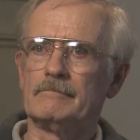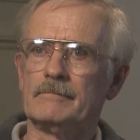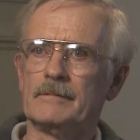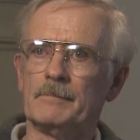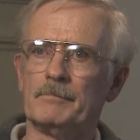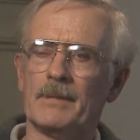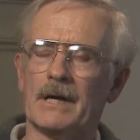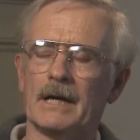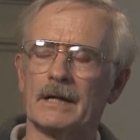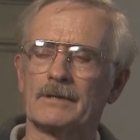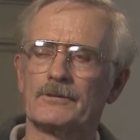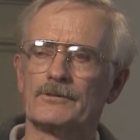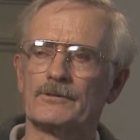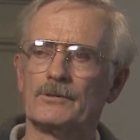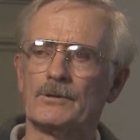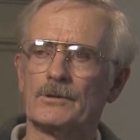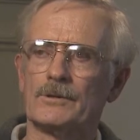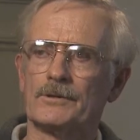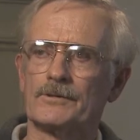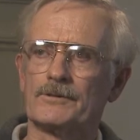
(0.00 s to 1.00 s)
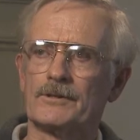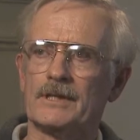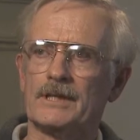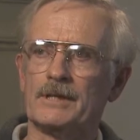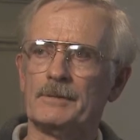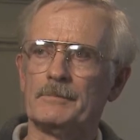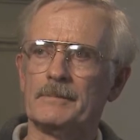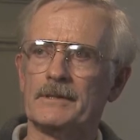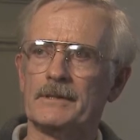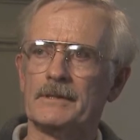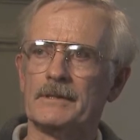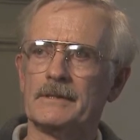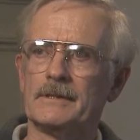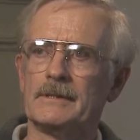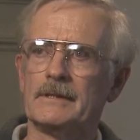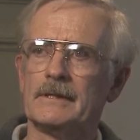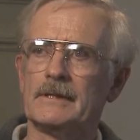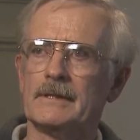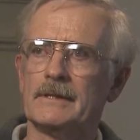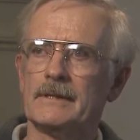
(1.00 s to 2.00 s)
the box stores came in,
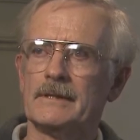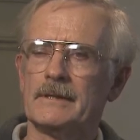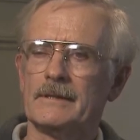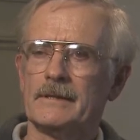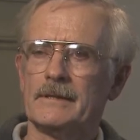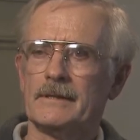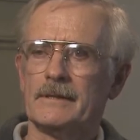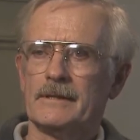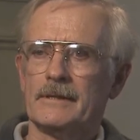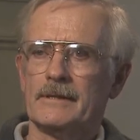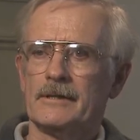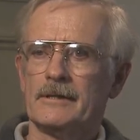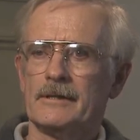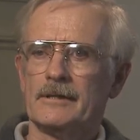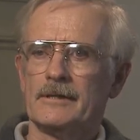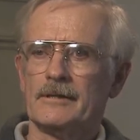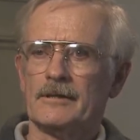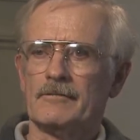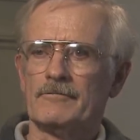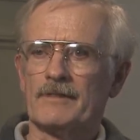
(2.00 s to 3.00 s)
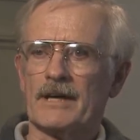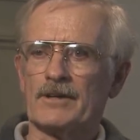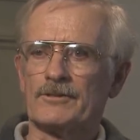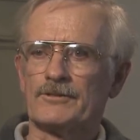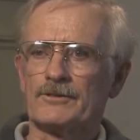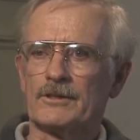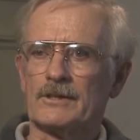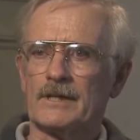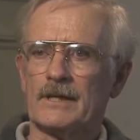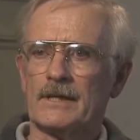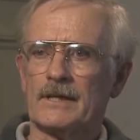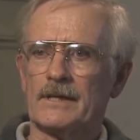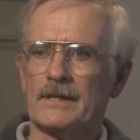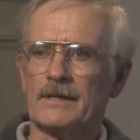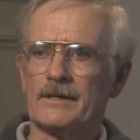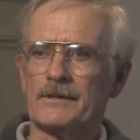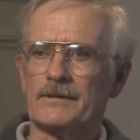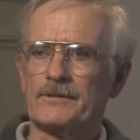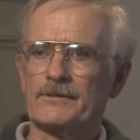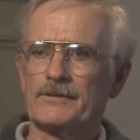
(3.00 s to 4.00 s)
faster
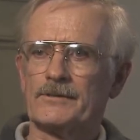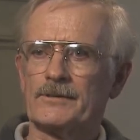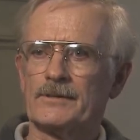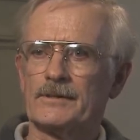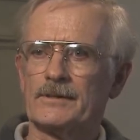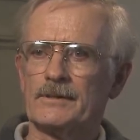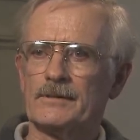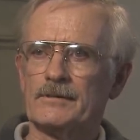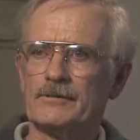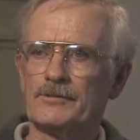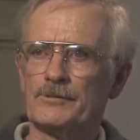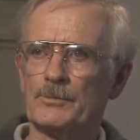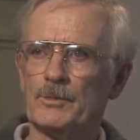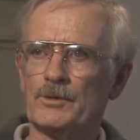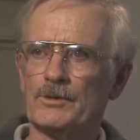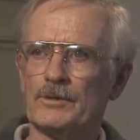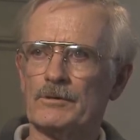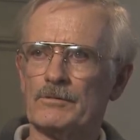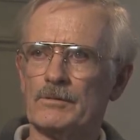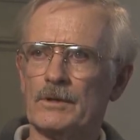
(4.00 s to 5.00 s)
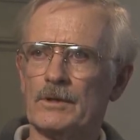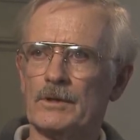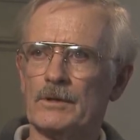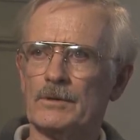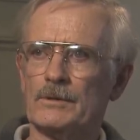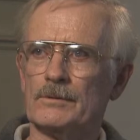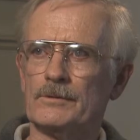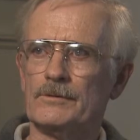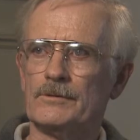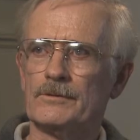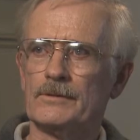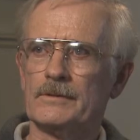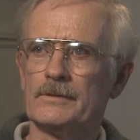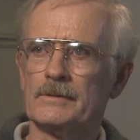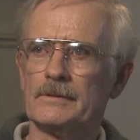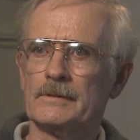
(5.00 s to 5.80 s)
cars, smoother roads.